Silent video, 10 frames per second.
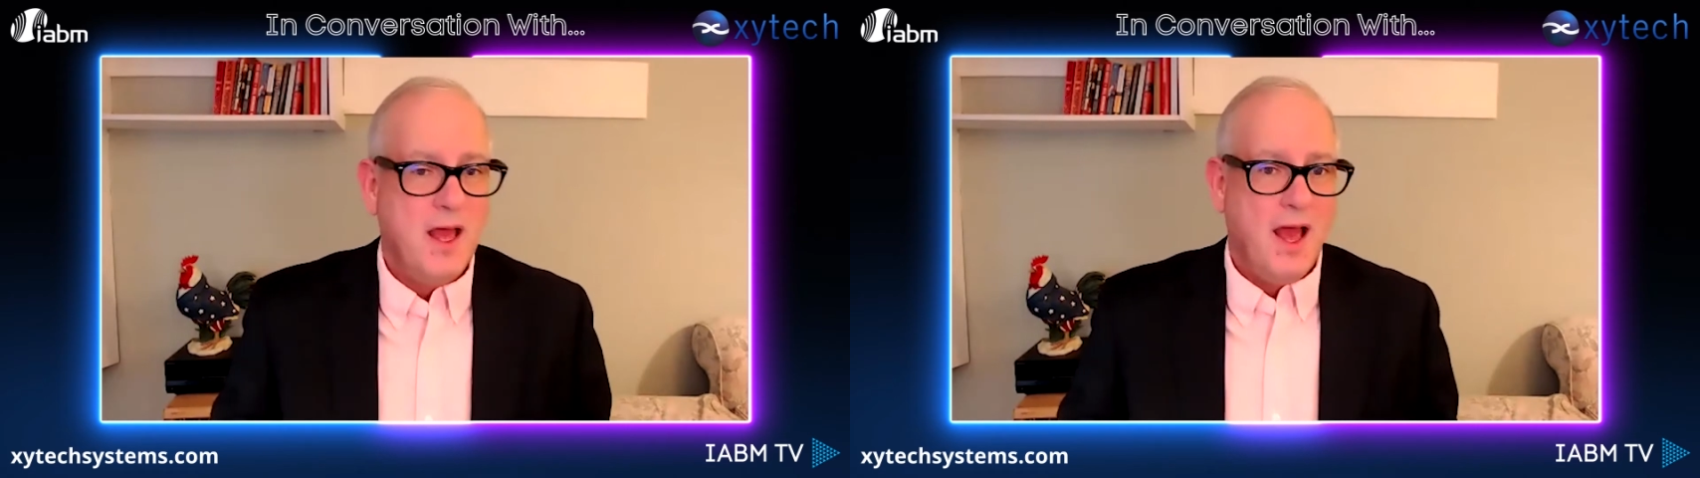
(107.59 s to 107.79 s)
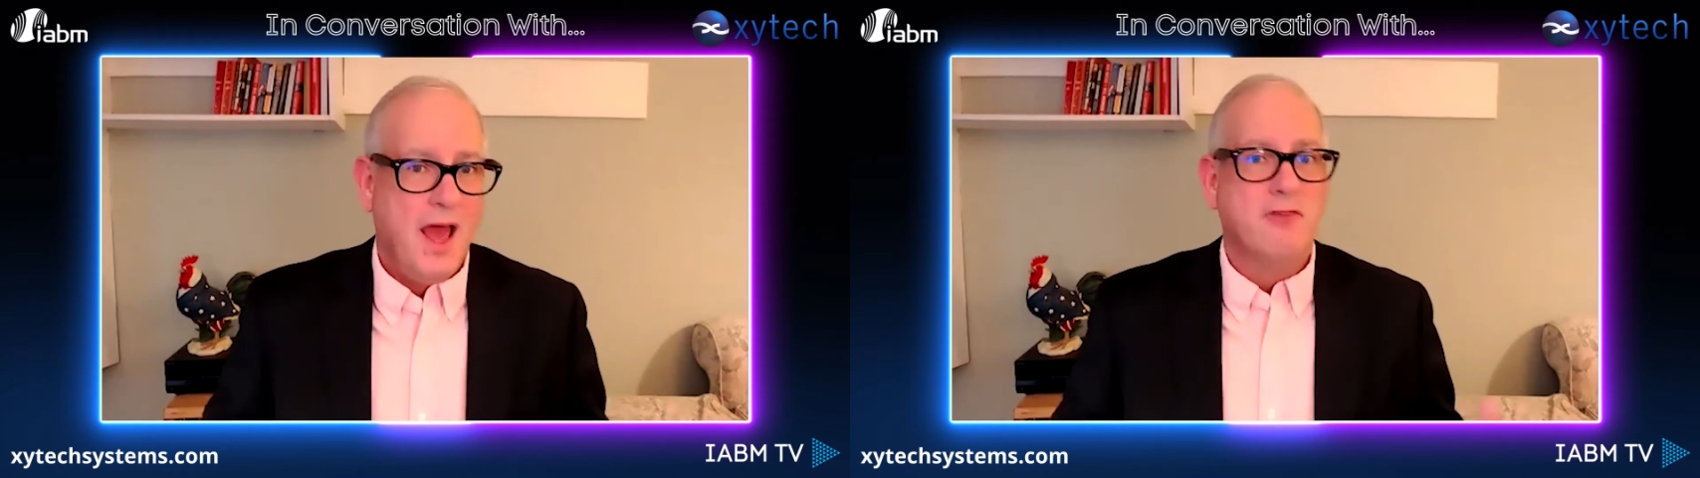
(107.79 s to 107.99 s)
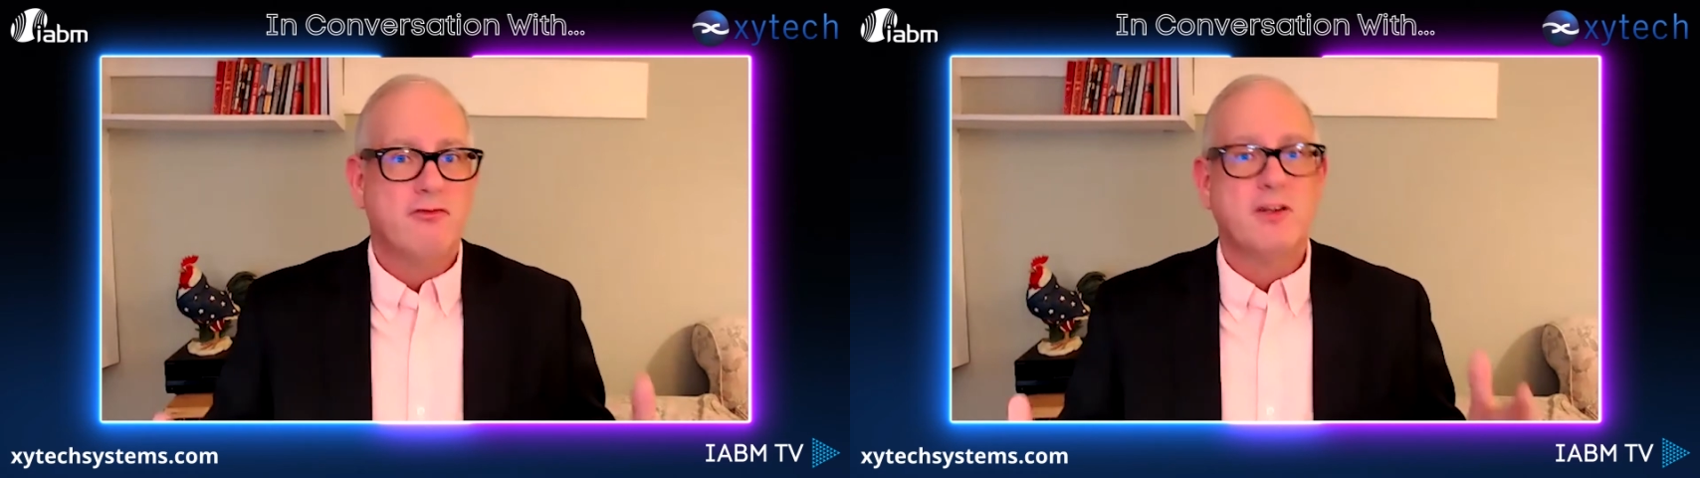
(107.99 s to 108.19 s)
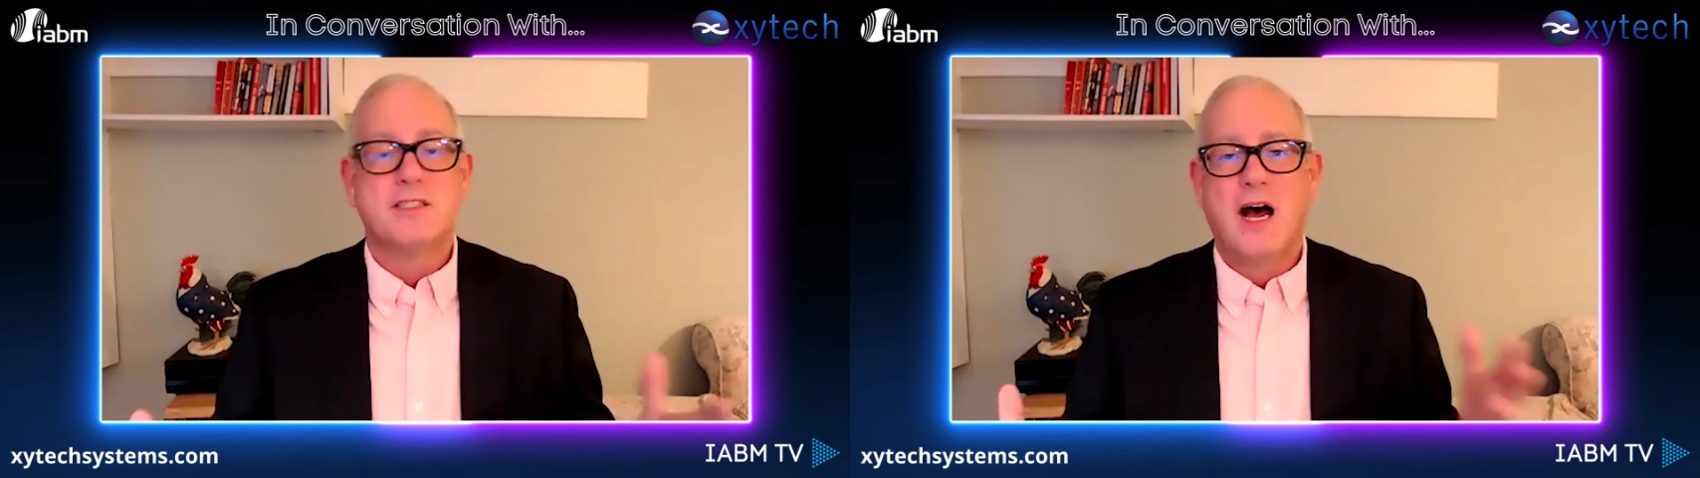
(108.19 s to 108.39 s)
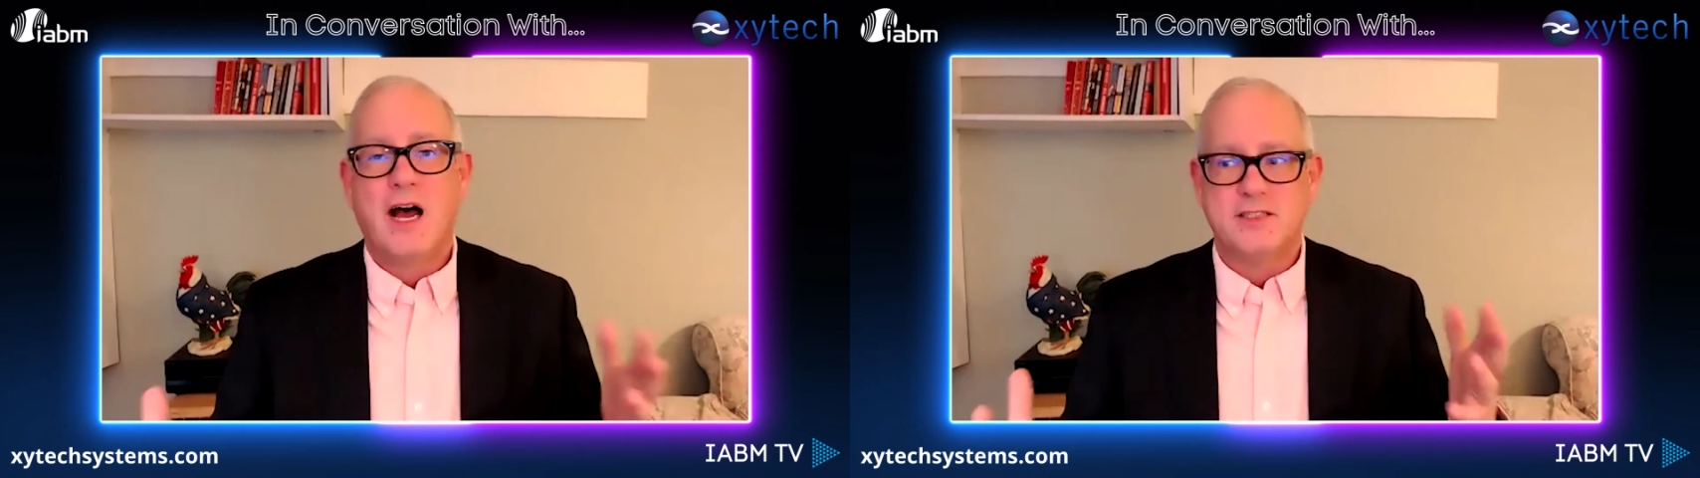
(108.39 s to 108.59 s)
and it really
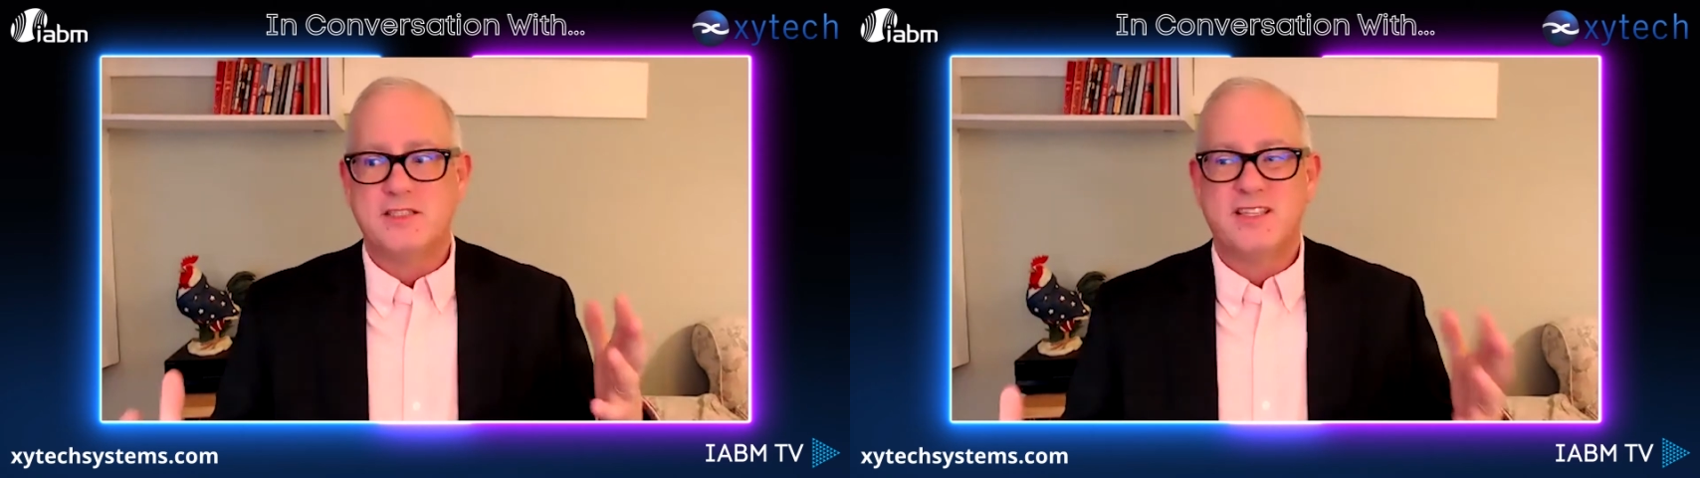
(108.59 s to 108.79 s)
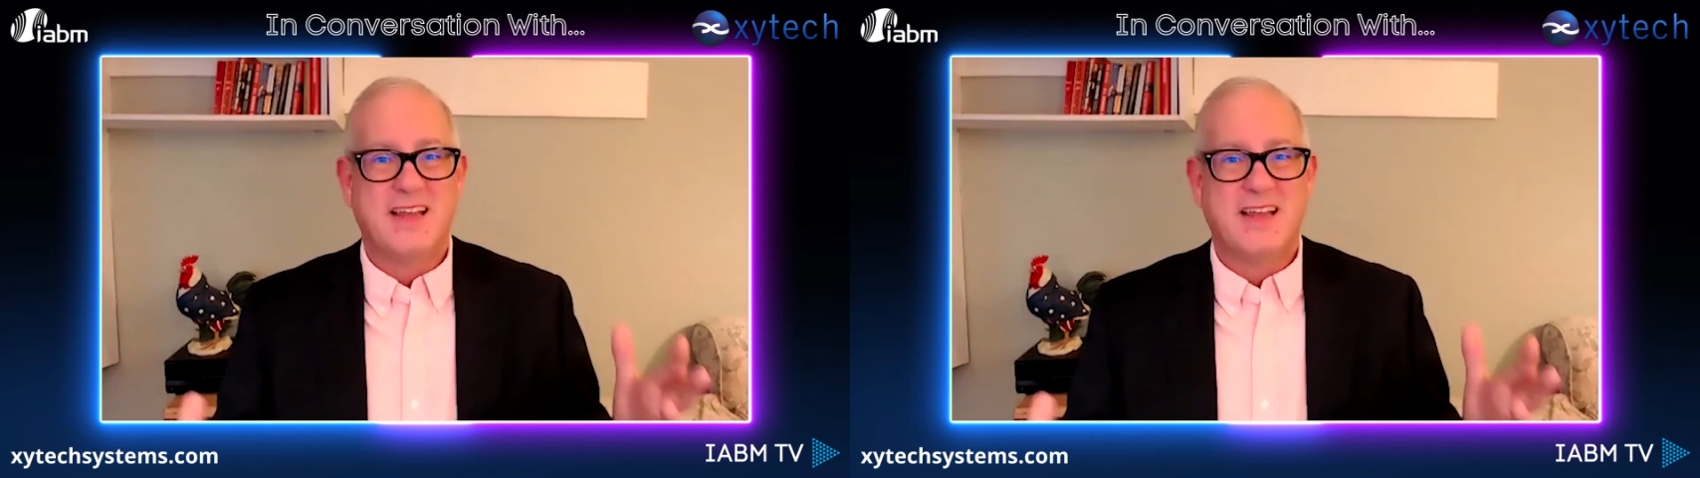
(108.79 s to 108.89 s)
ties into that